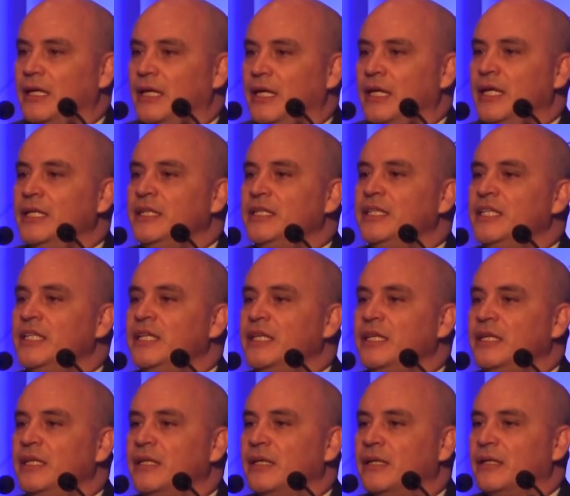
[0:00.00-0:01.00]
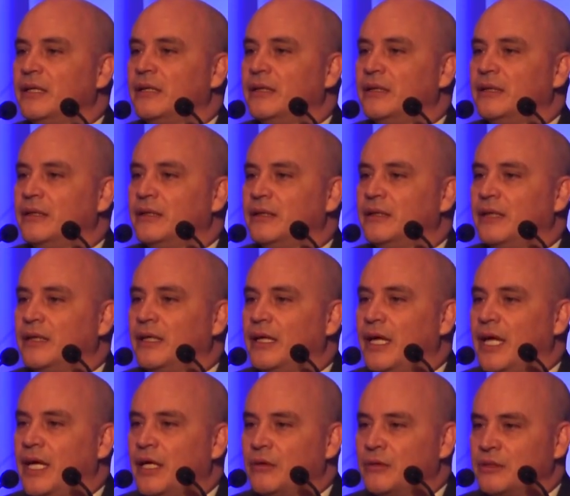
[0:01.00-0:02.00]
in the
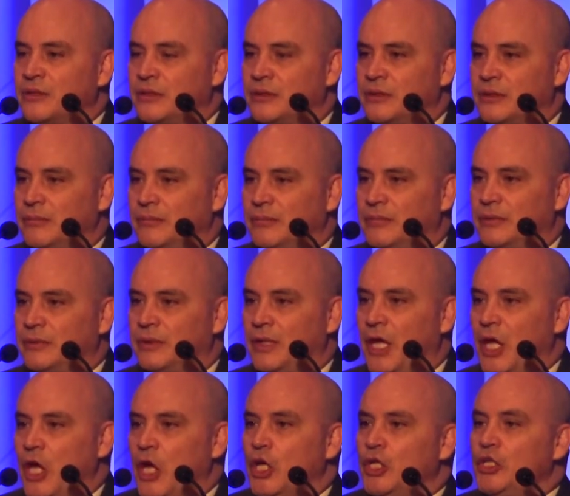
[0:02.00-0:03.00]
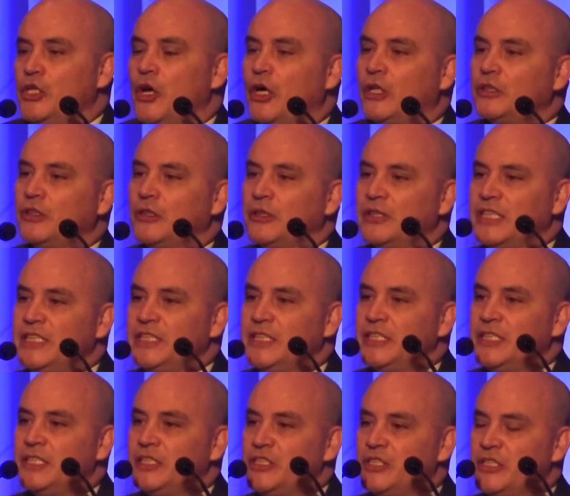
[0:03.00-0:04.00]
ecosystem. Not only
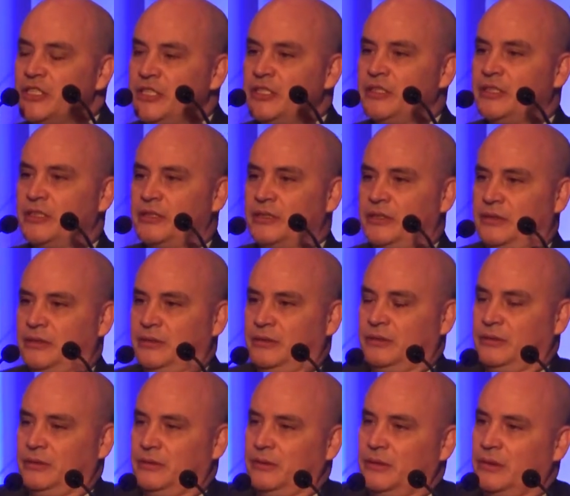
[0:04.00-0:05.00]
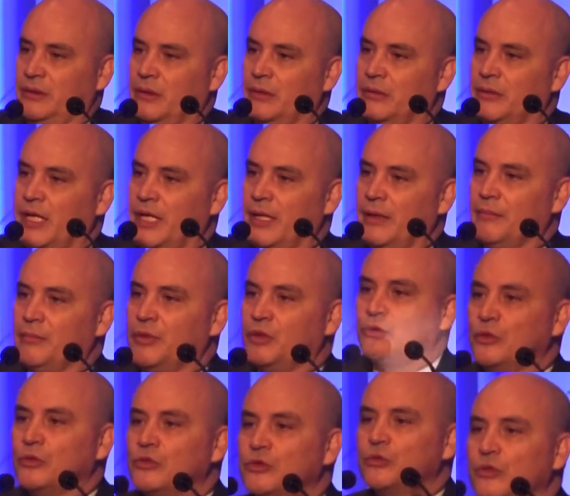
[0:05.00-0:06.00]
the engineers, okay,
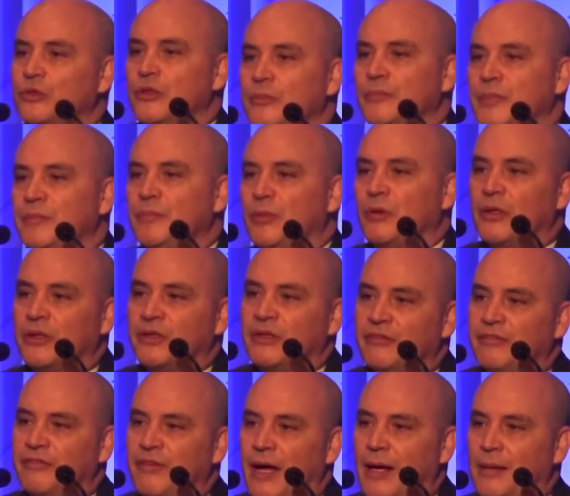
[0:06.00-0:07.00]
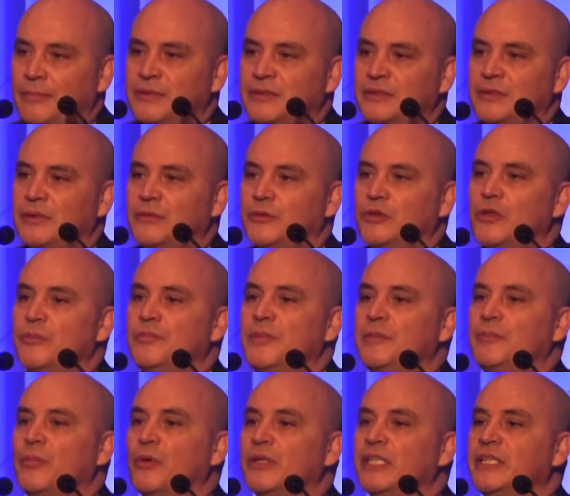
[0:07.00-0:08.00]
but also the people on the fabs, the
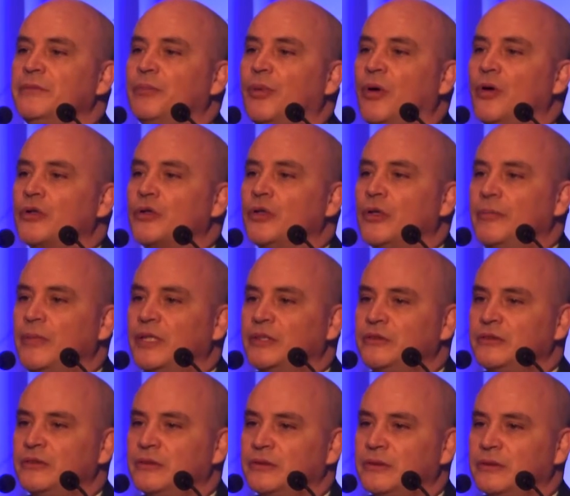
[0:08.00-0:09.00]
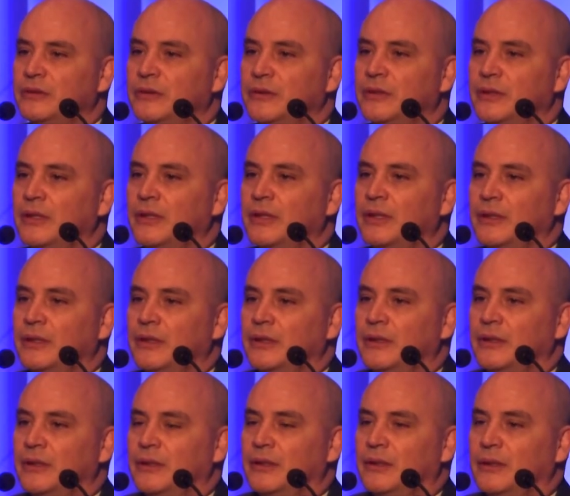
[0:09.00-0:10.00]
people in procurement,
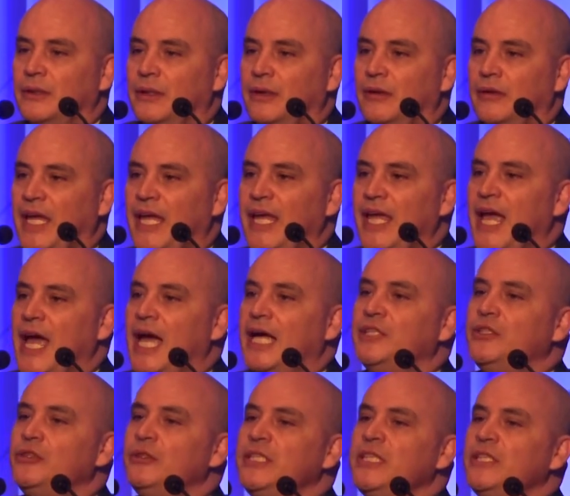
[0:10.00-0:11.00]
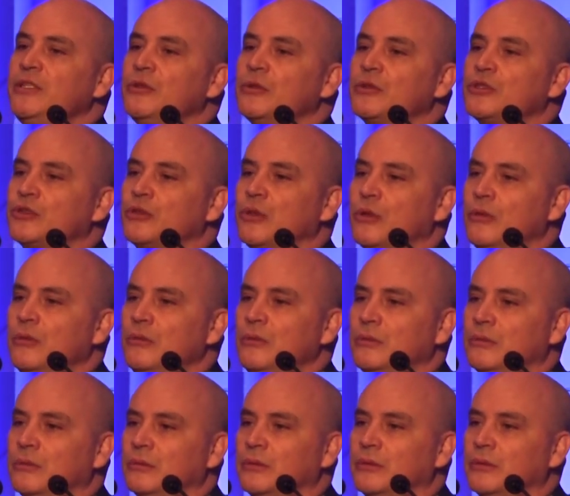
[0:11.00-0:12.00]
okay? And you need also